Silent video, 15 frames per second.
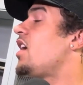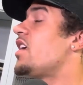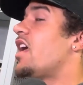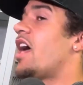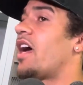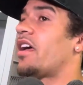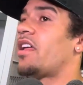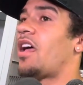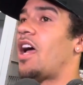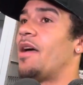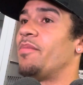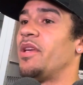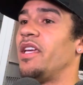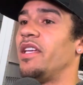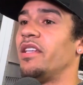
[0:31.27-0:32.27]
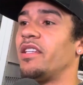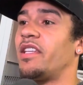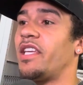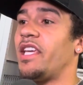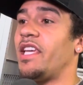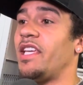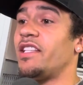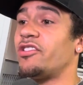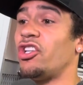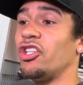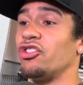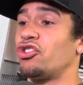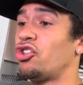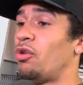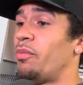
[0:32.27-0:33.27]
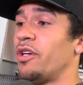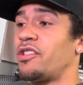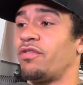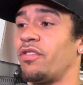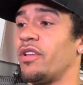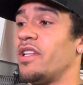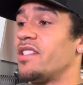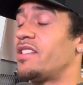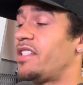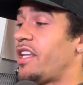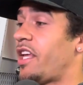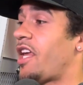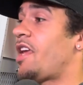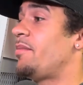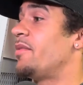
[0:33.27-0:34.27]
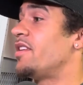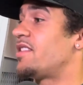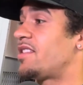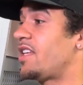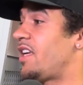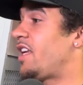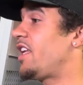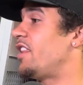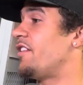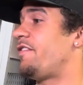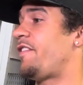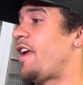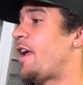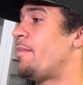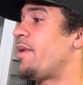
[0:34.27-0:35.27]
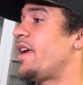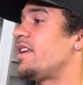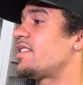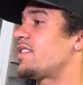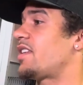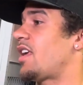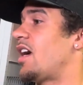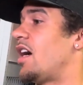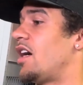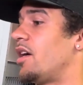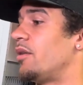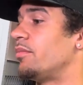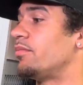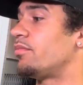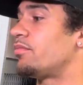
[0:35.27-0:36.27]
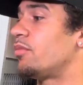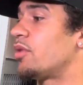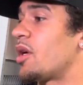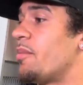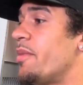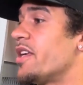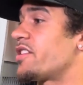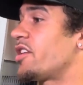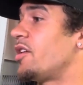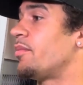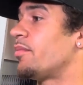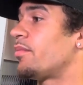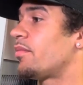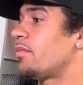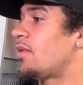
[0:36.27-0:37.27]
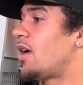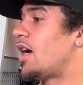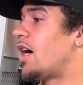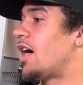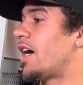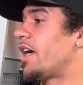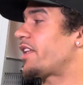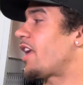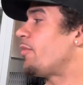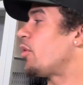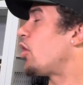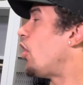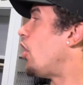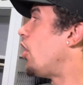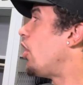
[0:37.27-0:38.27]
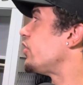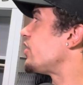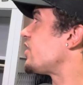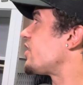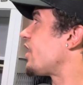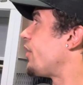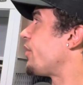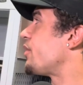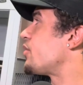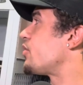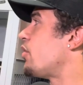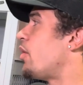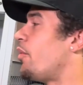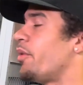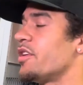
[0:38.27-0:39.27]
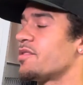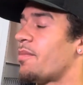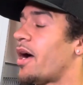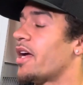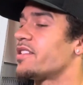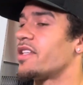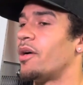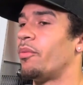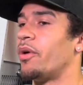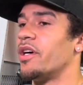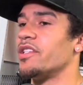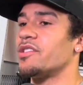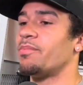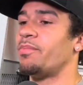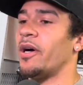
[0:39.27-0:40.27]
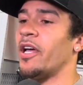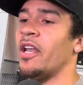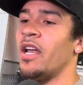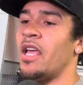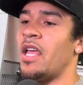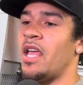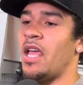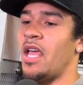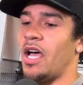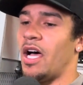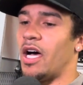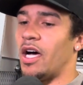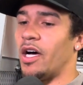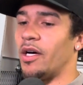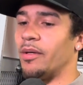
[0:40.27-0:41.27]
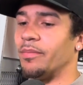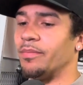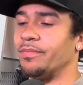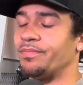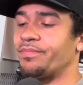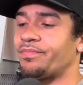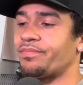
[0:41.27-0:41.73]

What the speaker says: Yeah, I mean, he's done so much for this team, the city, the fan base. We're gonna miss him. I gave him a call just to see how he was doing, what his mindset was, but he was.